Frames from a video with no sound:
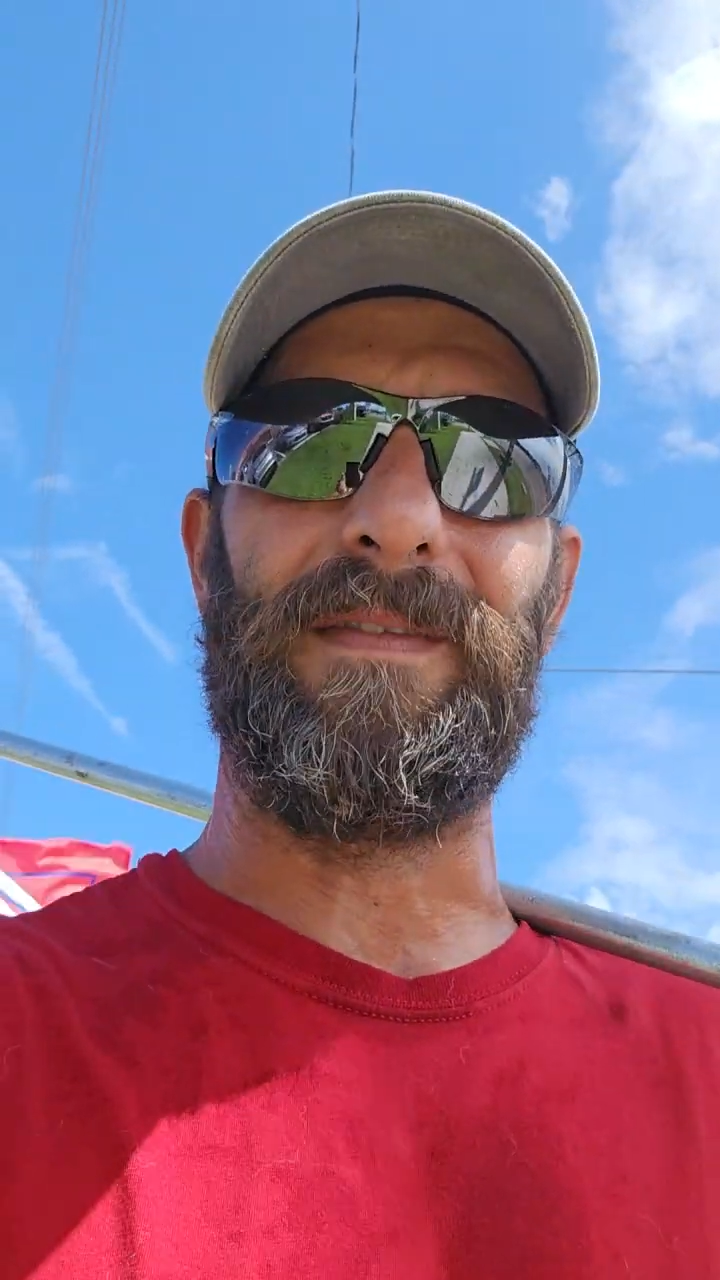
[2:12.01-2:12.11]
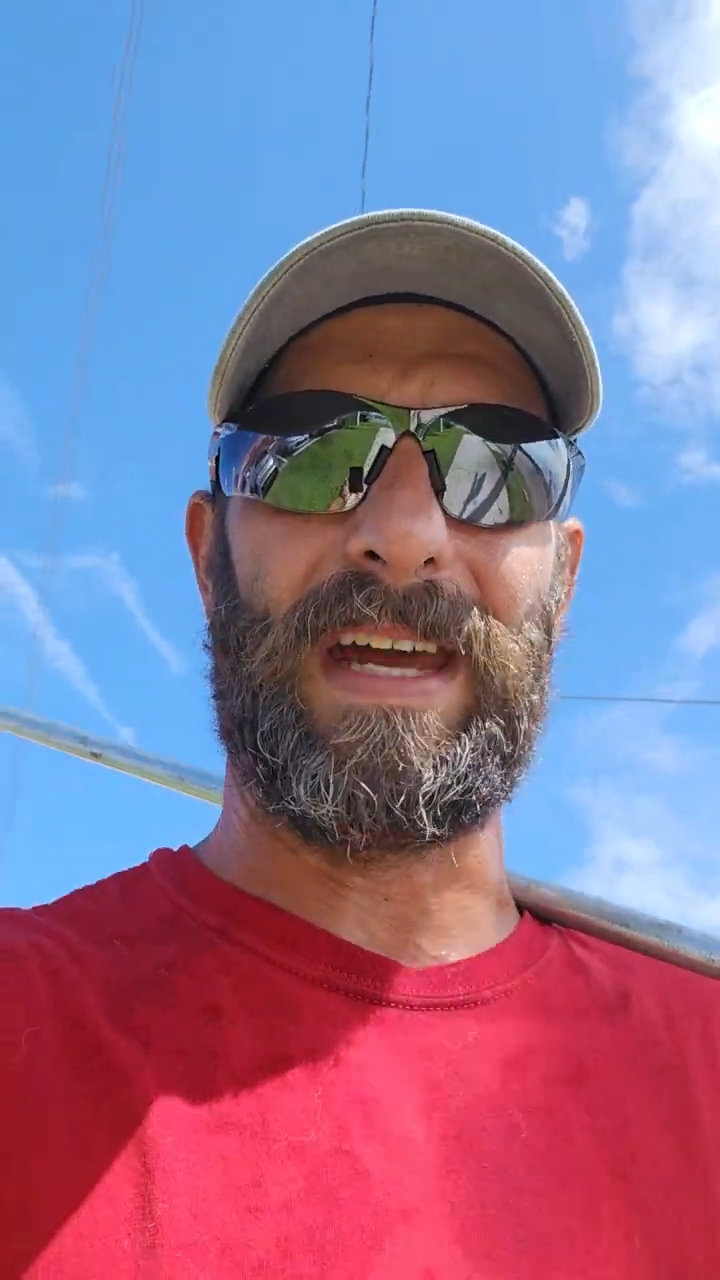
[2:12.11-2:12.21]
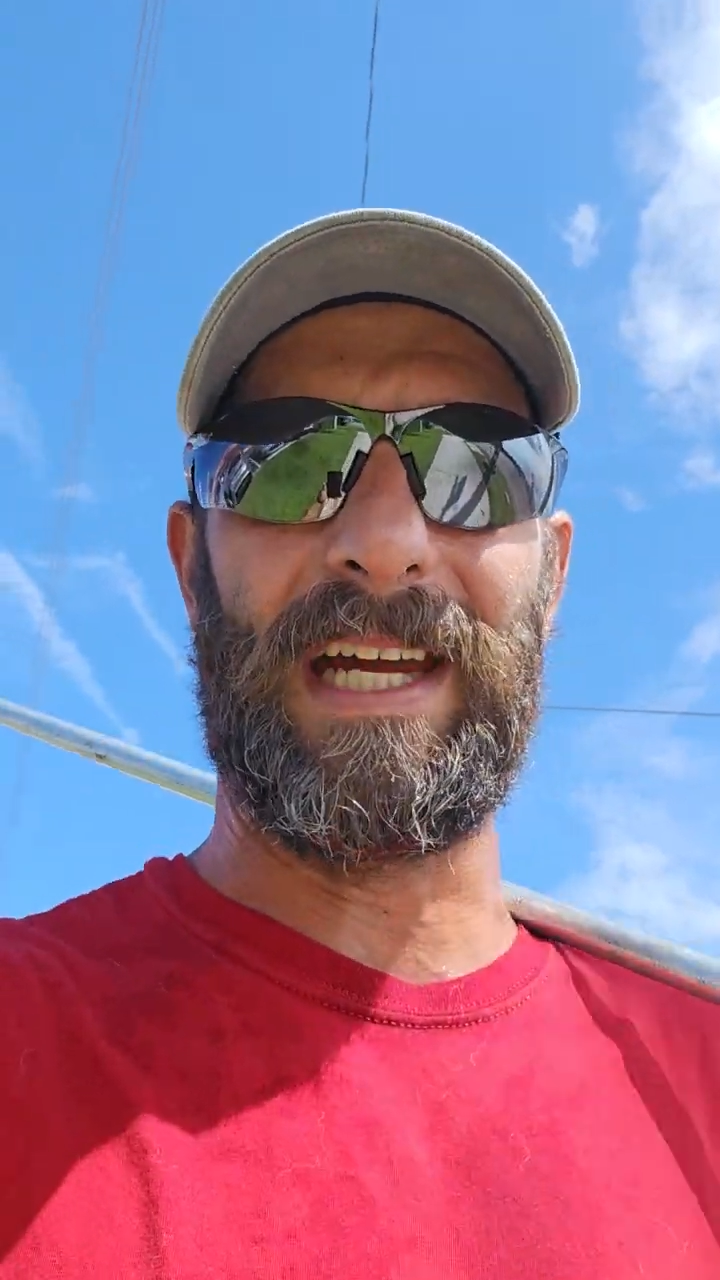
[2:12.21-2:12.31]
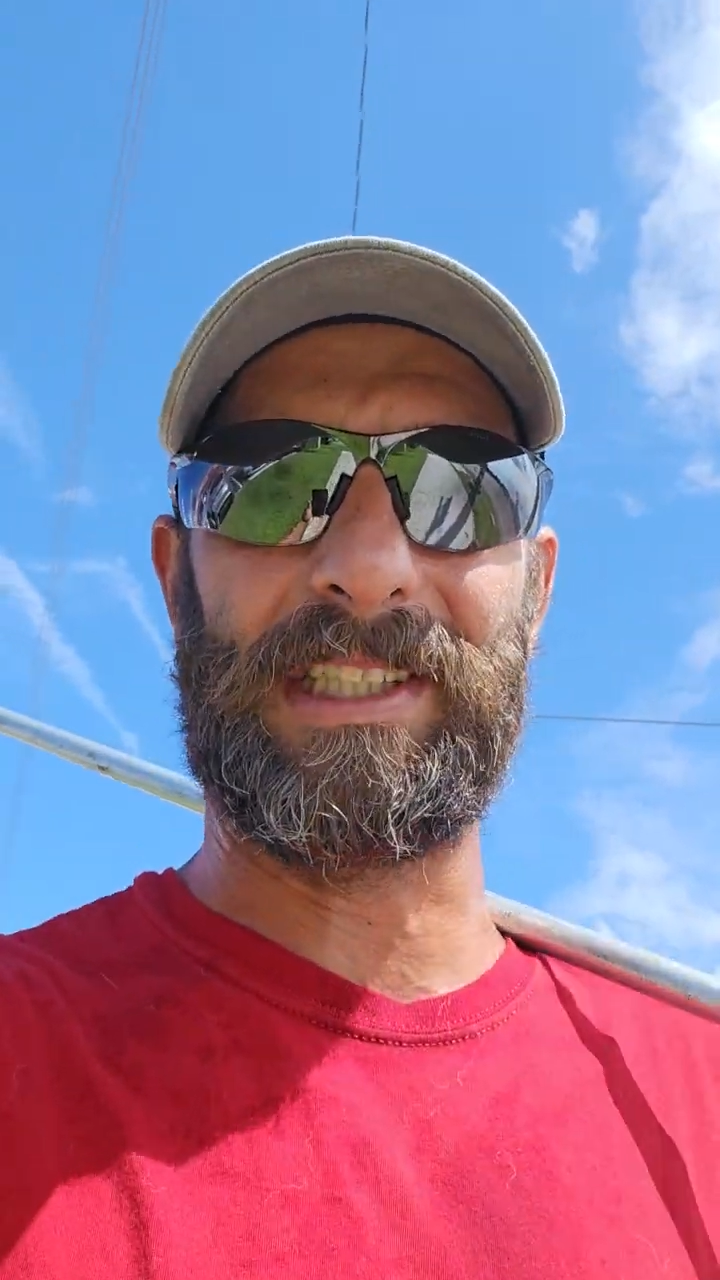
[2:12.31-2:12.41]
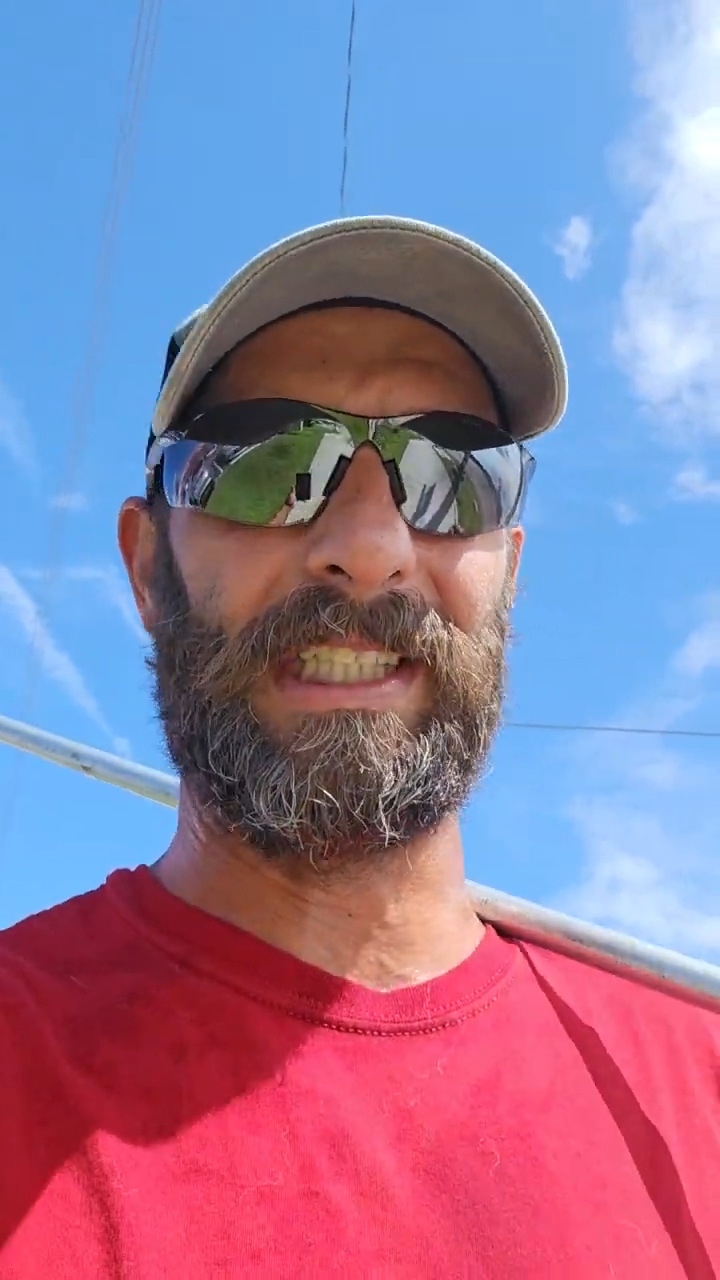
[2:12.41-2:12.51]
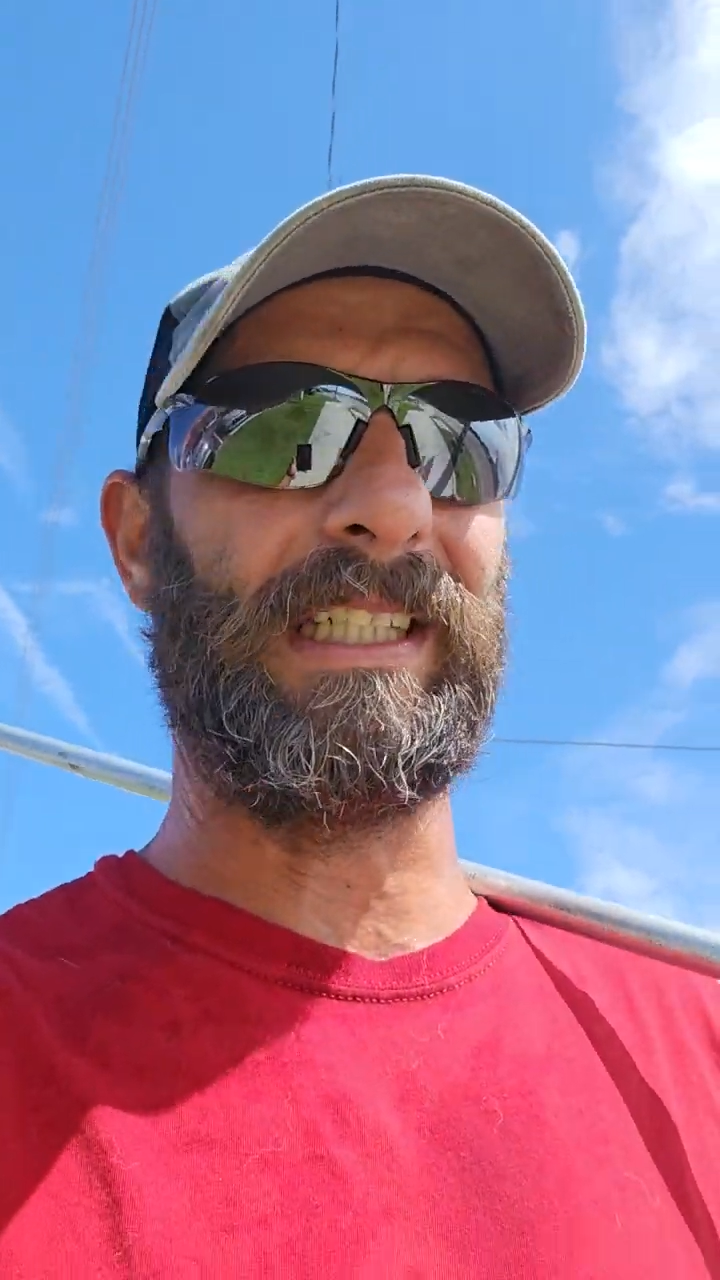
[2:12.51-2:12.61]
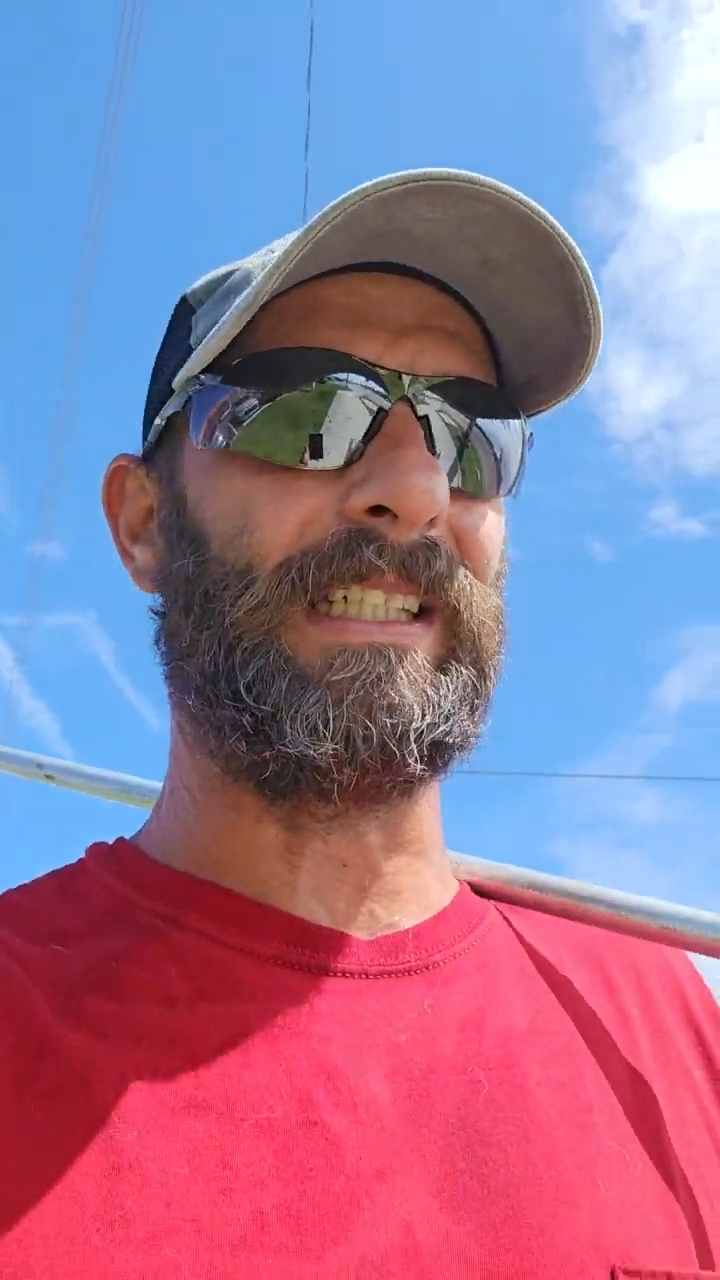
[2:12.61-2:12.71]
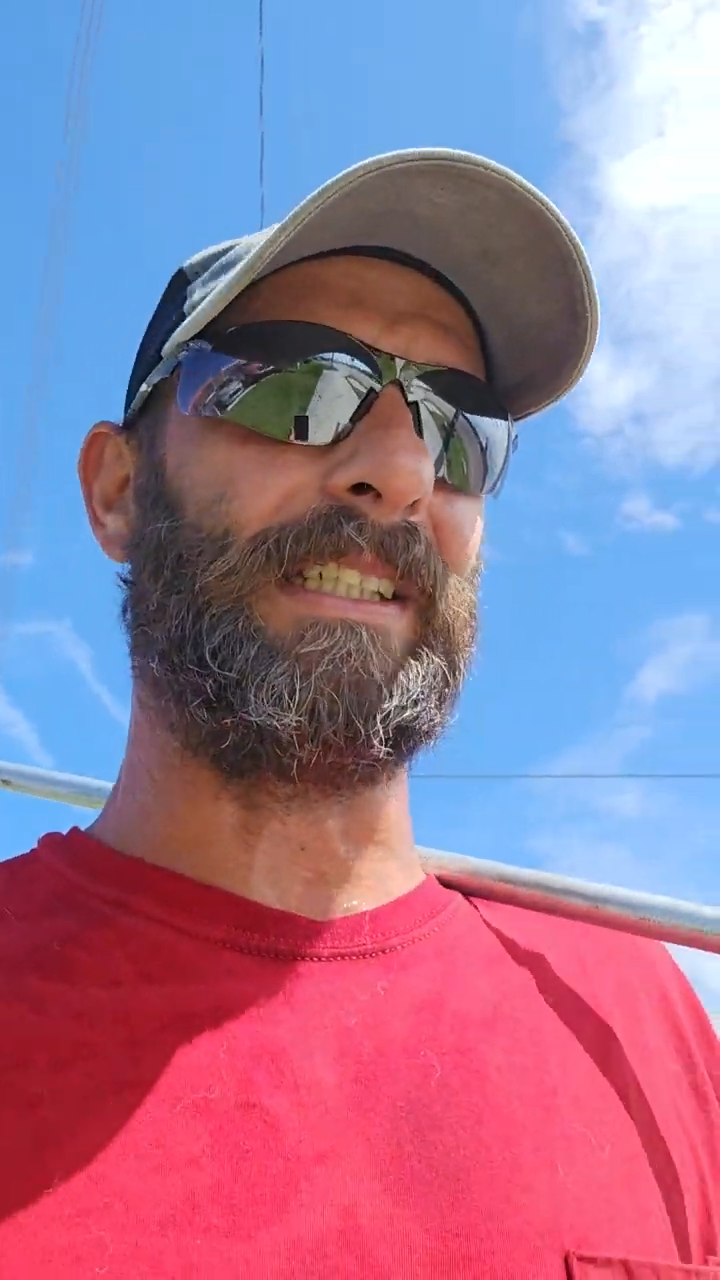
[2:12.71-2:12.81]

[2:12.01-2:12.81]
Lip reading: vaccine.